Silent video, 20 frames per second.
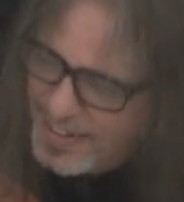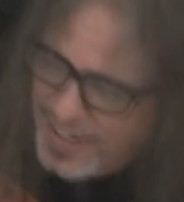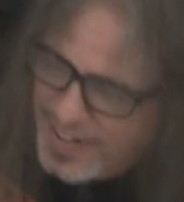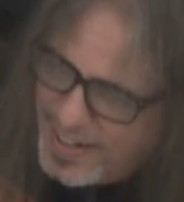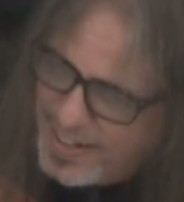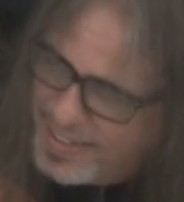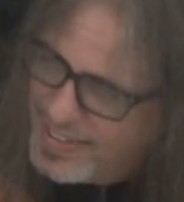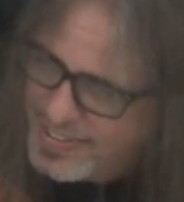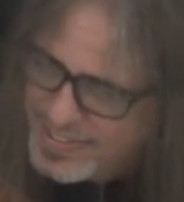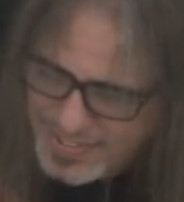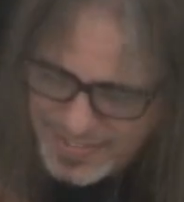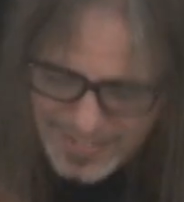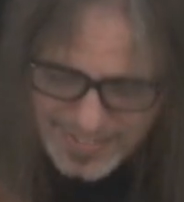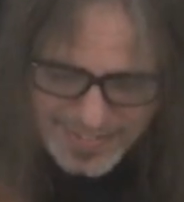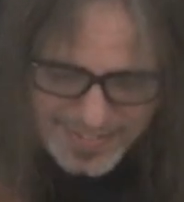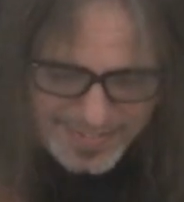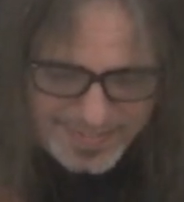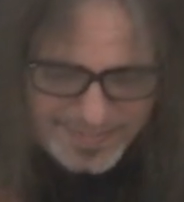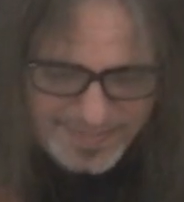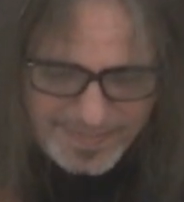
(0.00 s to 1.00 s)
All right, right, let's.
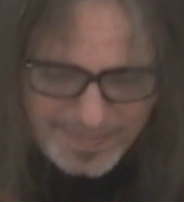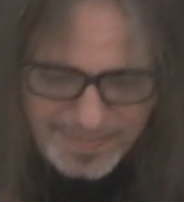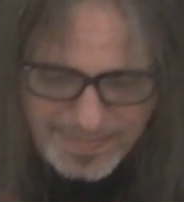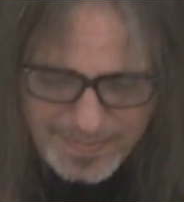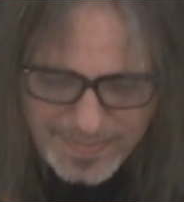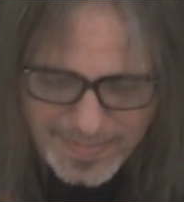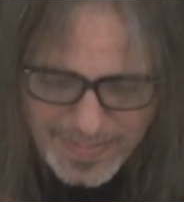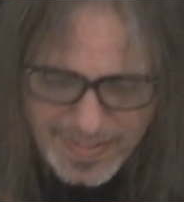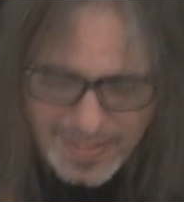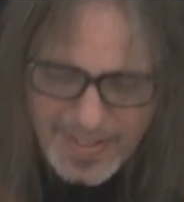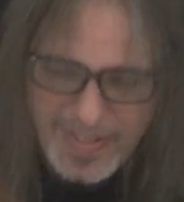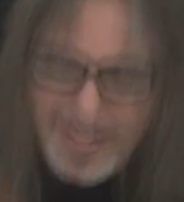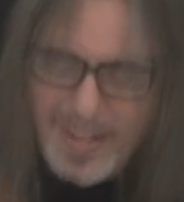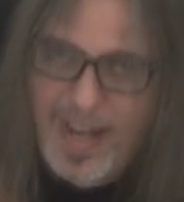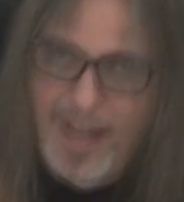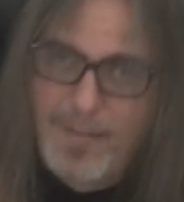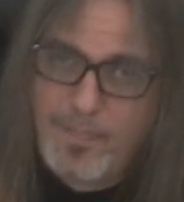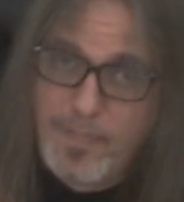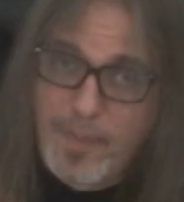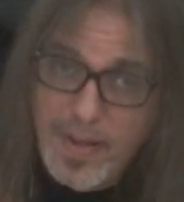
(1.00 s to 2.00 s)

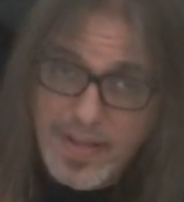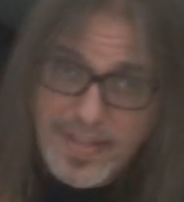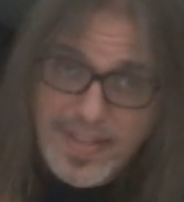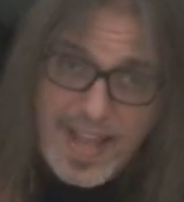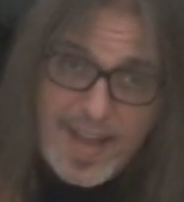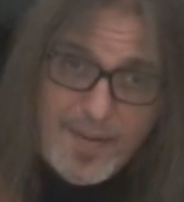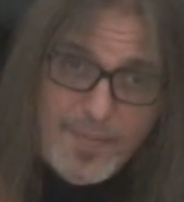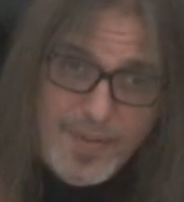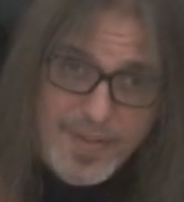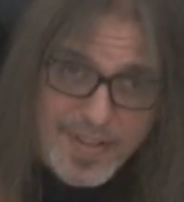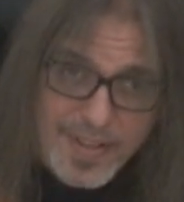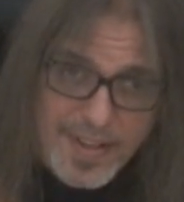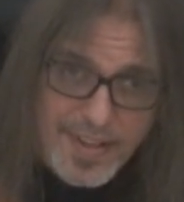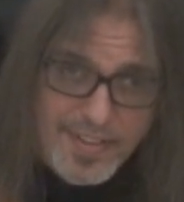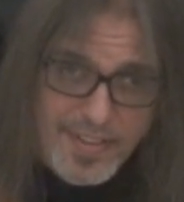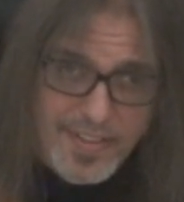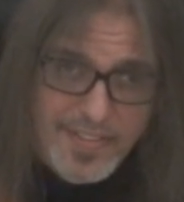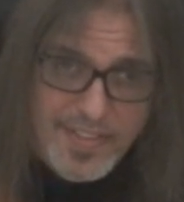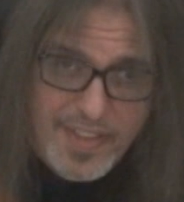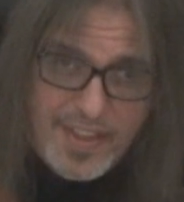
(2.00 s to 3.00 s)
I picked that one the
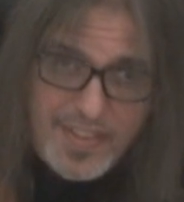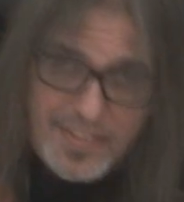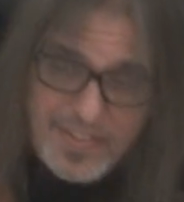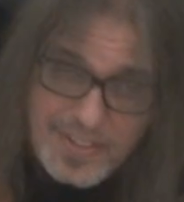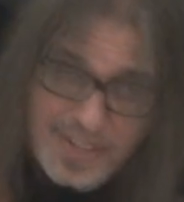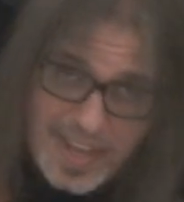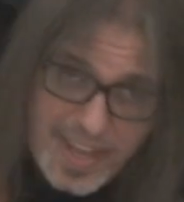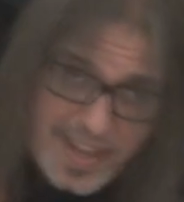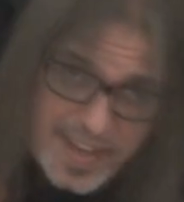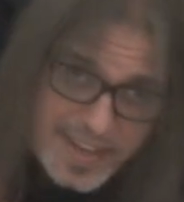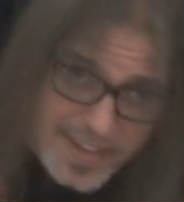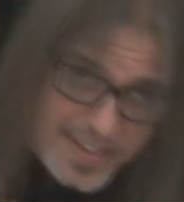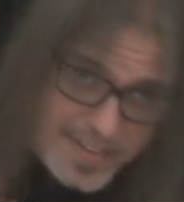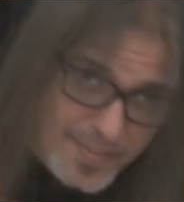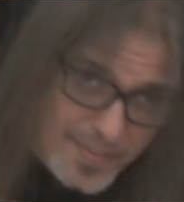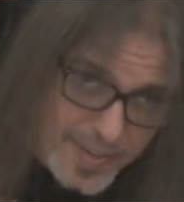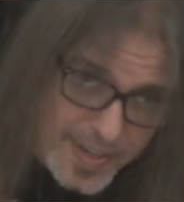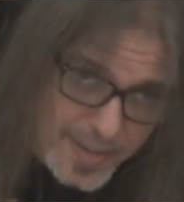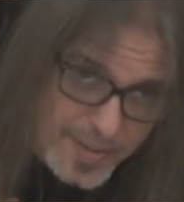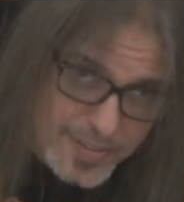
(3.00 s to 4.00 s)
other, day
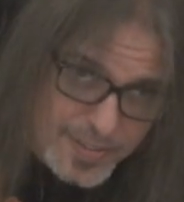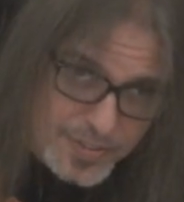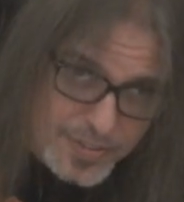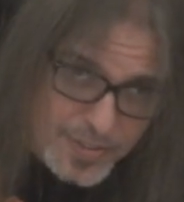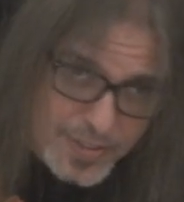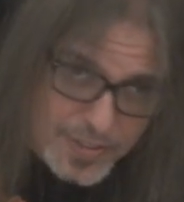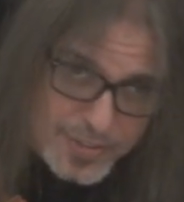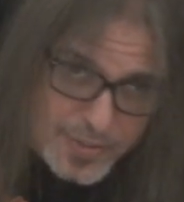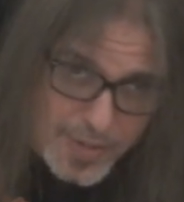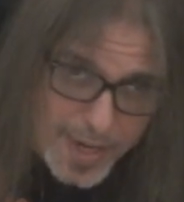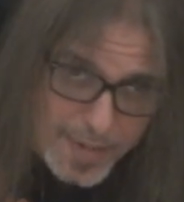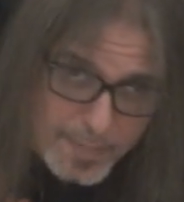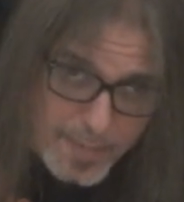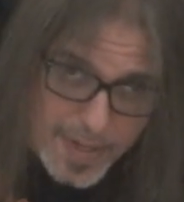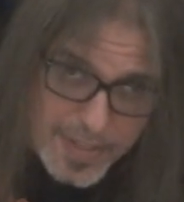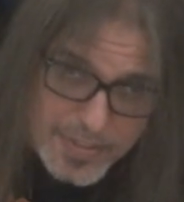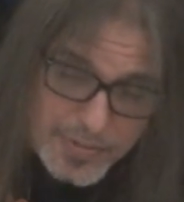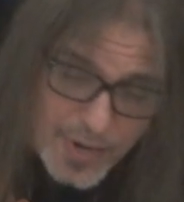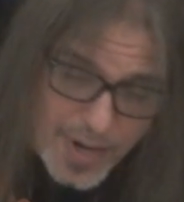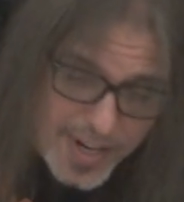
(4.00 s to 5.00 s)
when I was doing a track
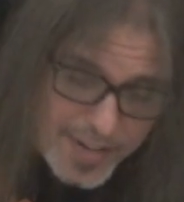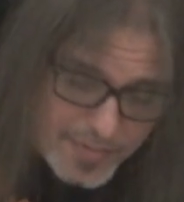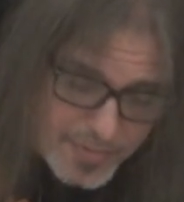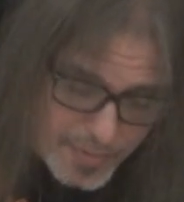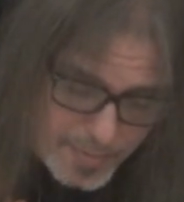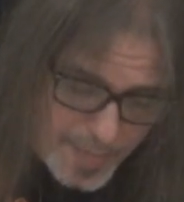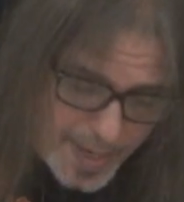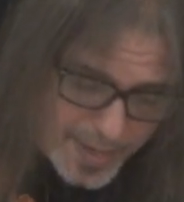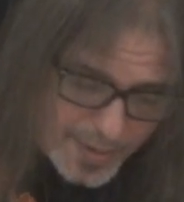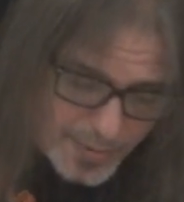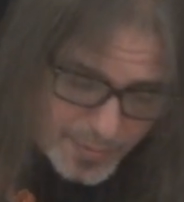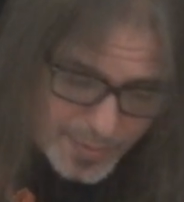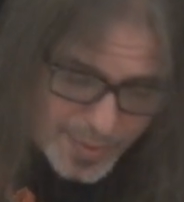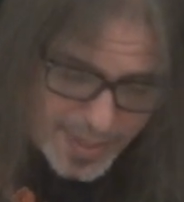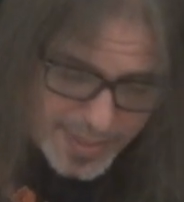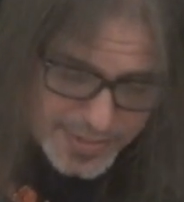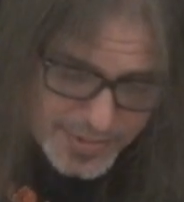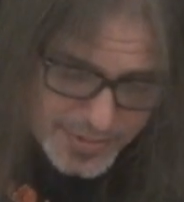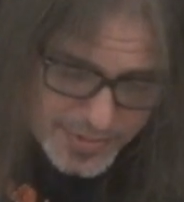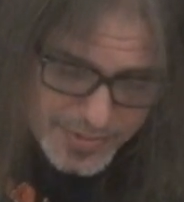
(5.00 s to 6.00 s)
by track for Michael
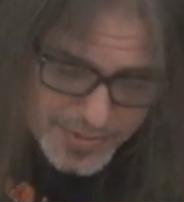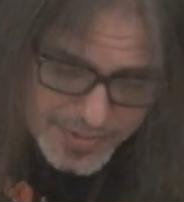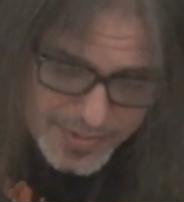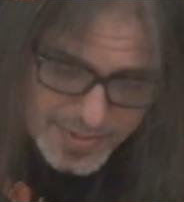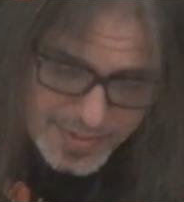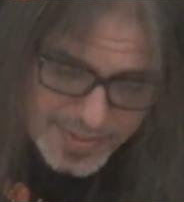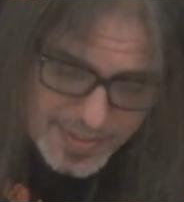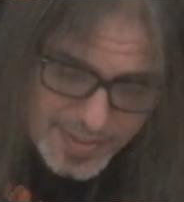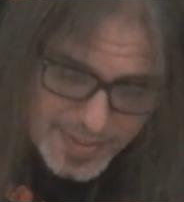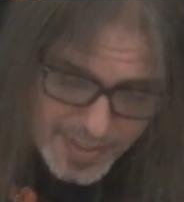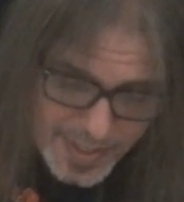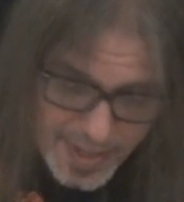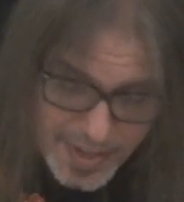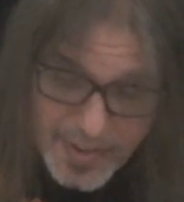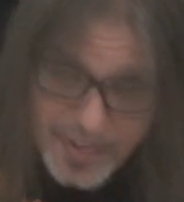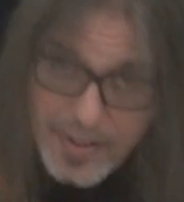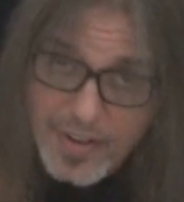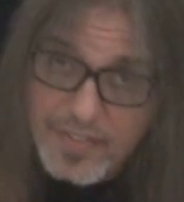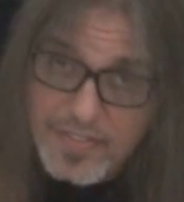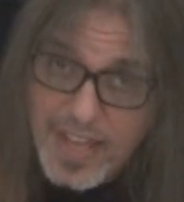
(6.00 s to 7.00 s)
Rogers. I
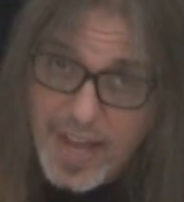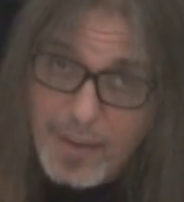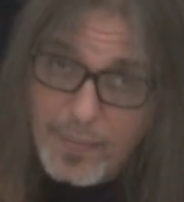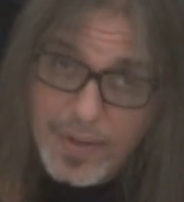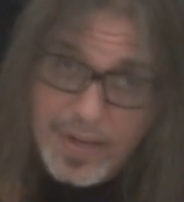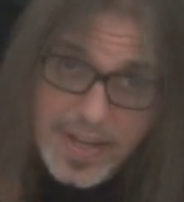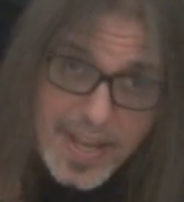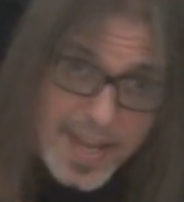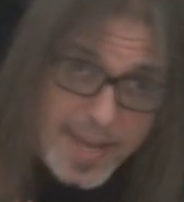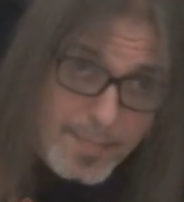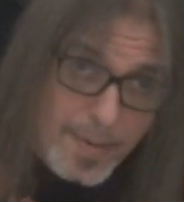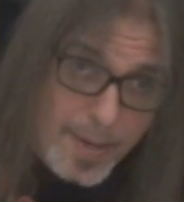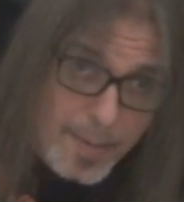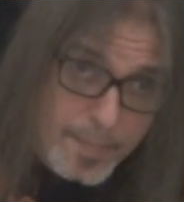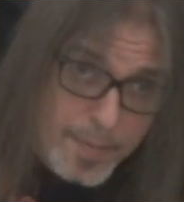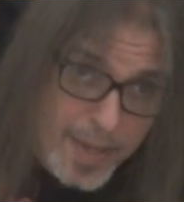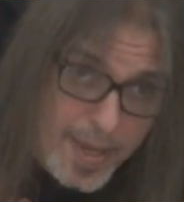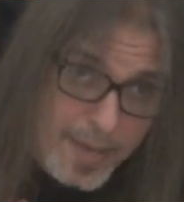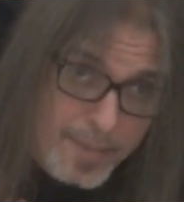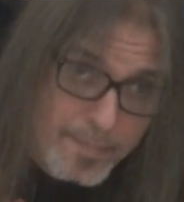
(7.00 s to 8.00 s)
don't know if that one came
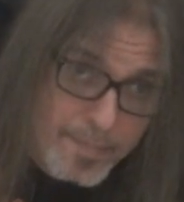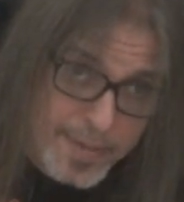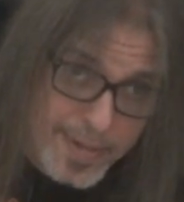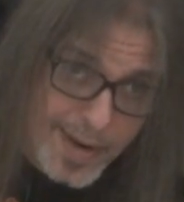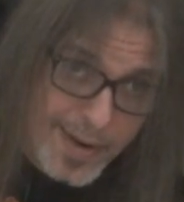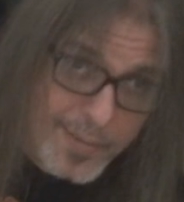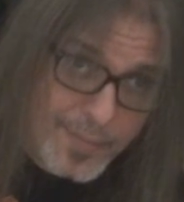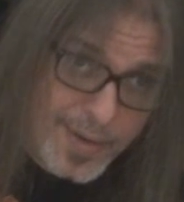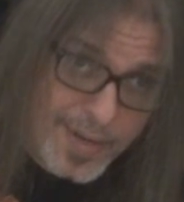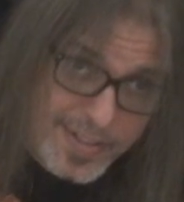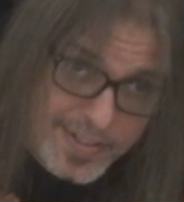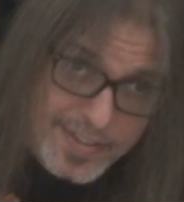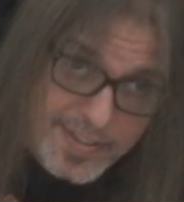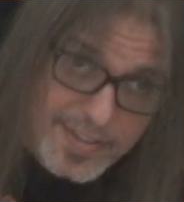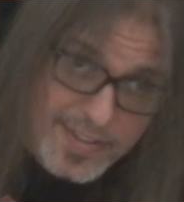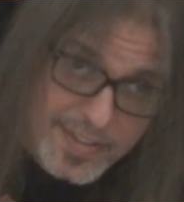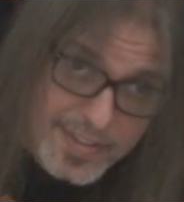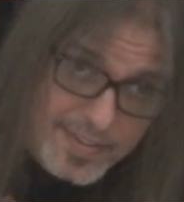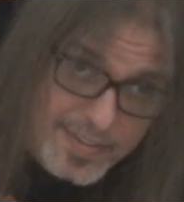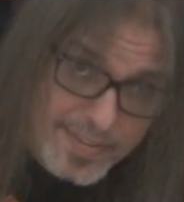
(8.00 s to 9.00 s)
up yet, but I already did
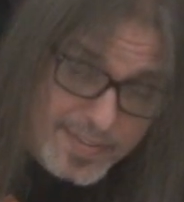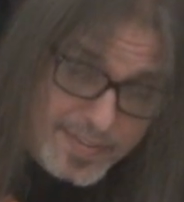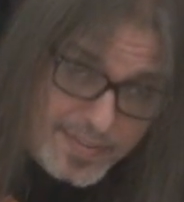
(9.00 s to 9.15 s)
it.